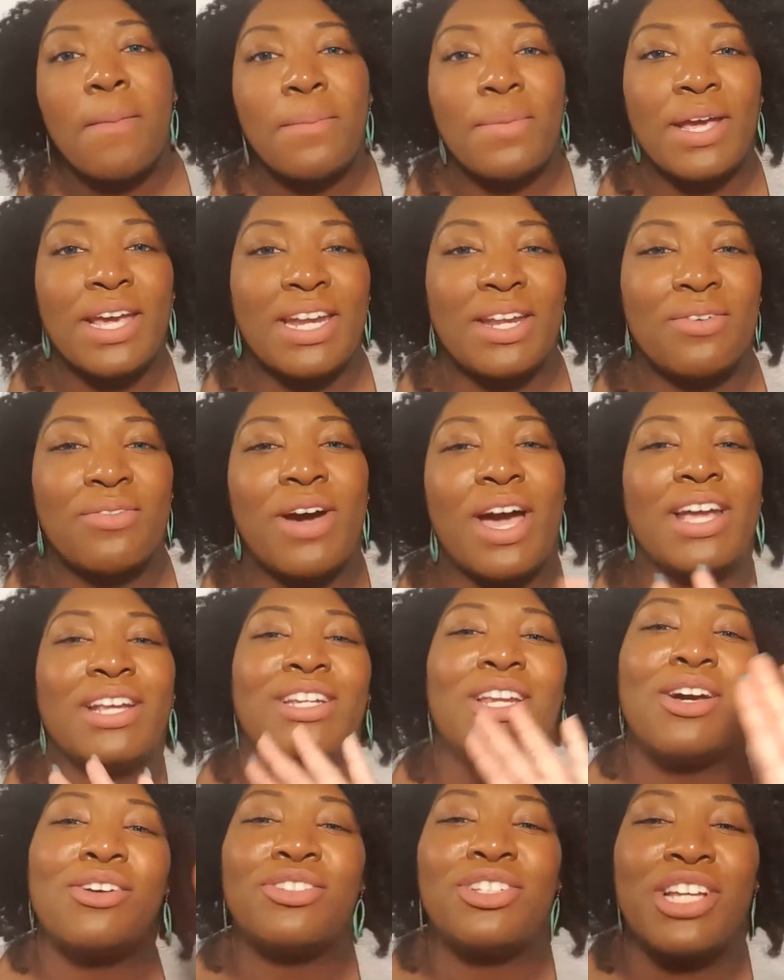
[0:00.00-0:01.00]
But anyway,
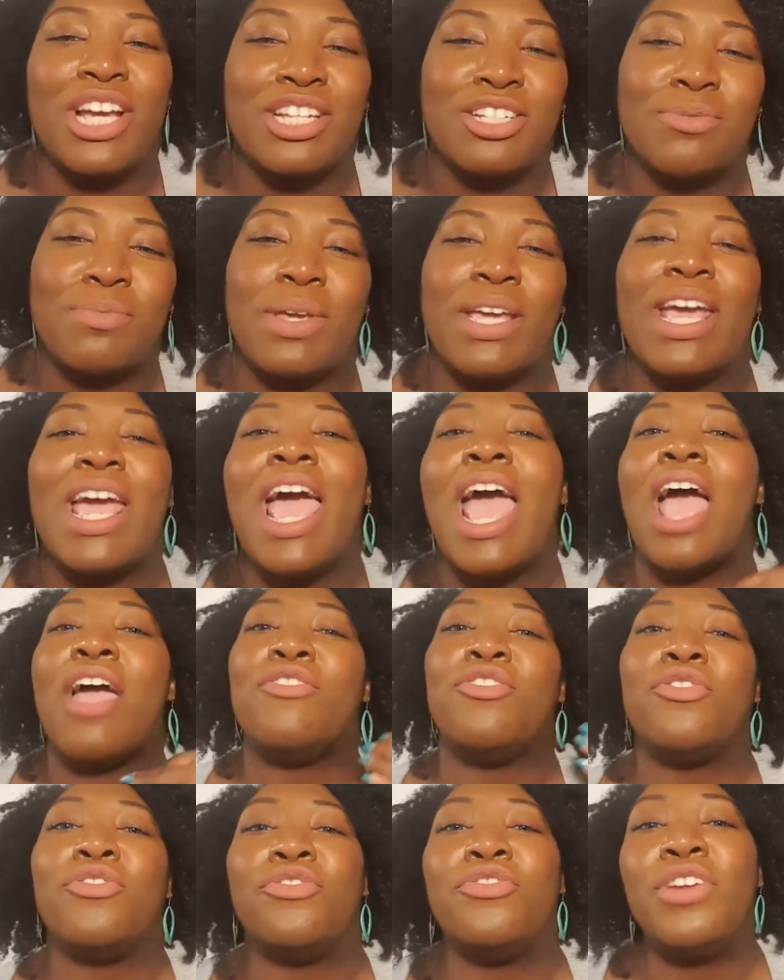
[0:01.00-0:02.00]
no judgment.
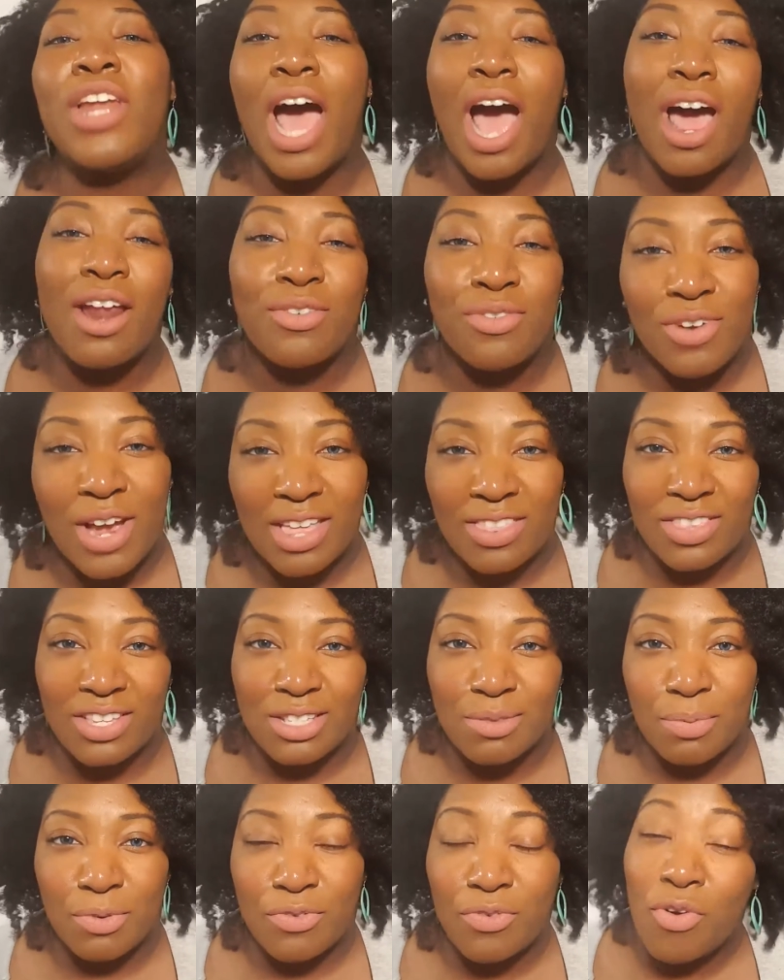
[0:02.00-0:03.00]
If you've not read
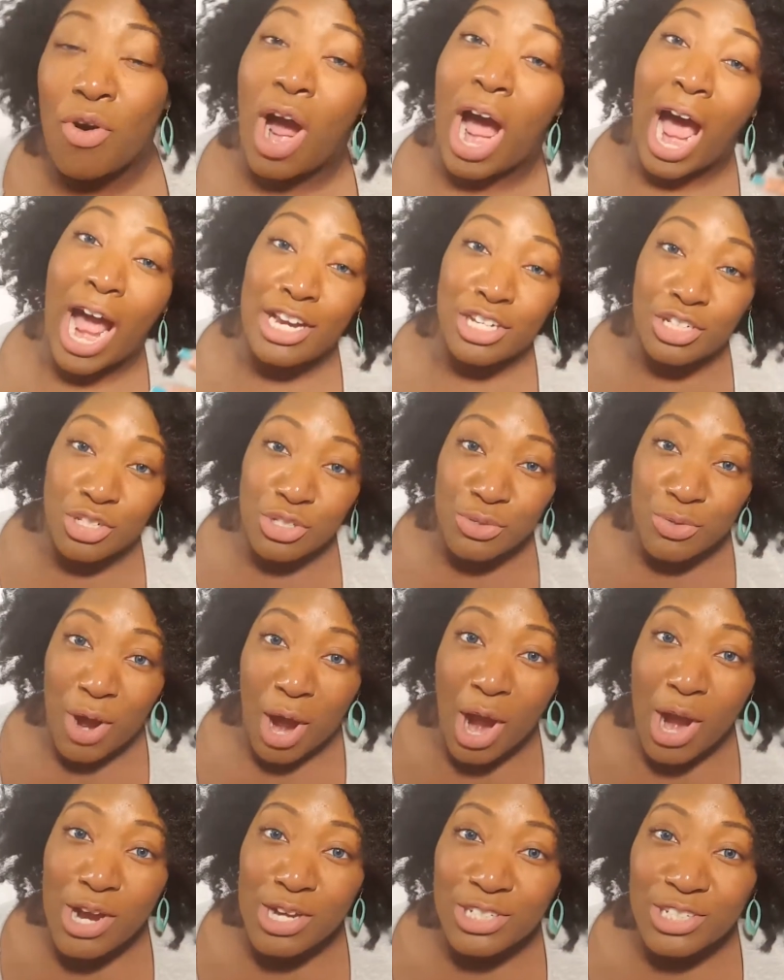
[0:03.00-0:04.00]
this before, I do
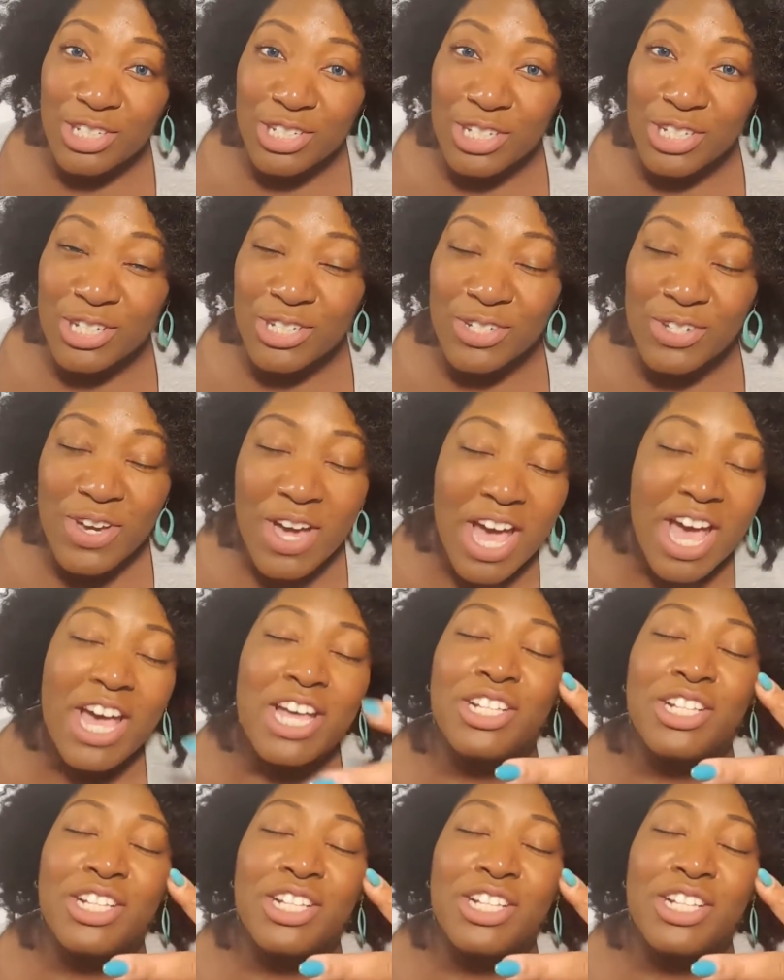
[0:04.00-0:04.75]
urge you